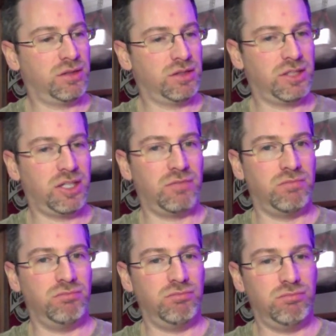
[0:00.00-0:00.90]
you know,
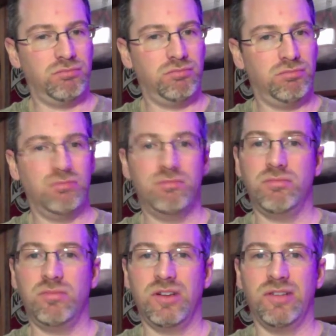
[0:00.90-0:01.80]

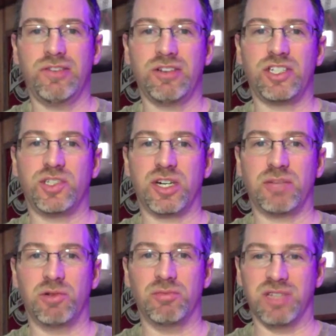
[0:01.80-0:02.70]
fairly
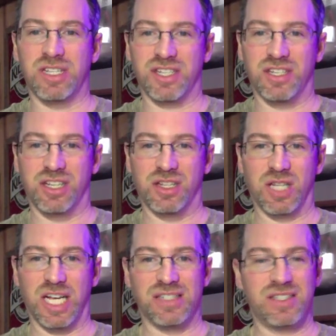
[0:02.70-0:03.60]
drinkable and pleasant
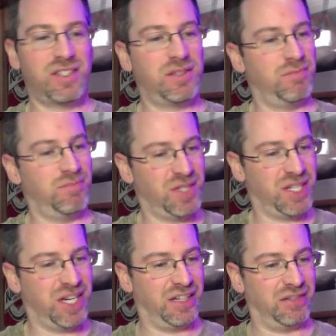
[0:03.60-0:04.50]
nonetheless.
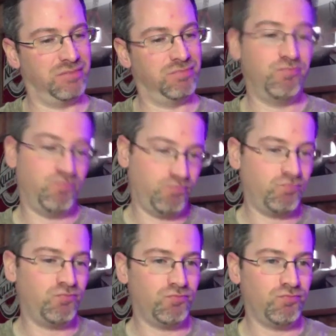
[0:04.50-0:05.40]
So,
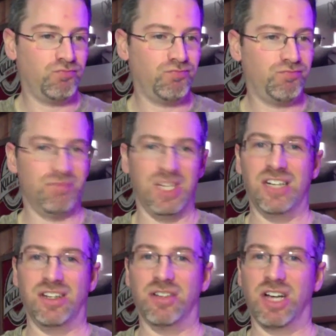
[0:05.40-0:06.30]
you
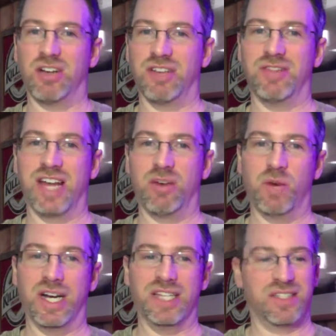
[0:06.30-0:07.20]
know, I'll give that a
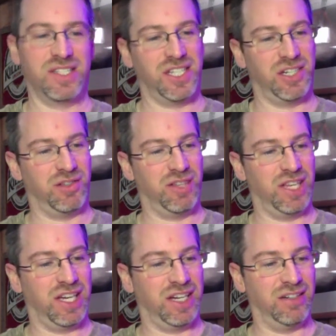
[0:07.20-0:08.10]
win. So, the
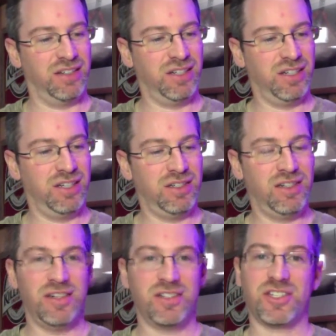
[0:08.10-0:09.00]

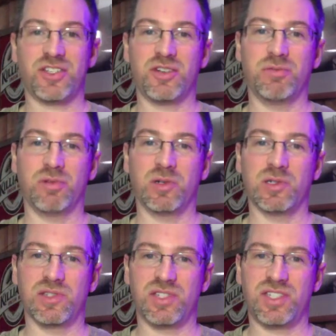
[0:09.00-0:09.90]
Cisco
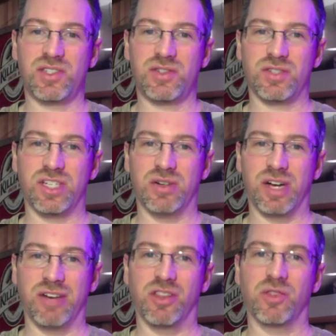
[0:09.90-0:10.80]
Brewers, you know, out
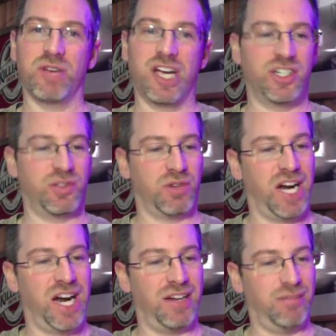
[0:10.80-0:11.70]
of the three I
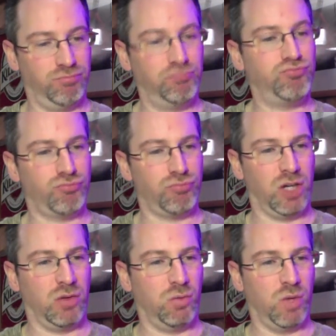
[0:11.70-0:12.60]
tried, you
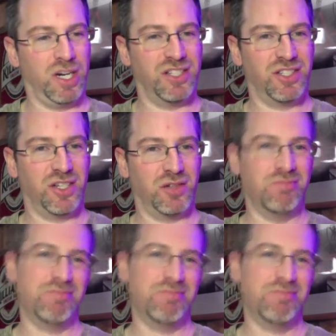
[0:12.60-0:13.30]
know, one and two.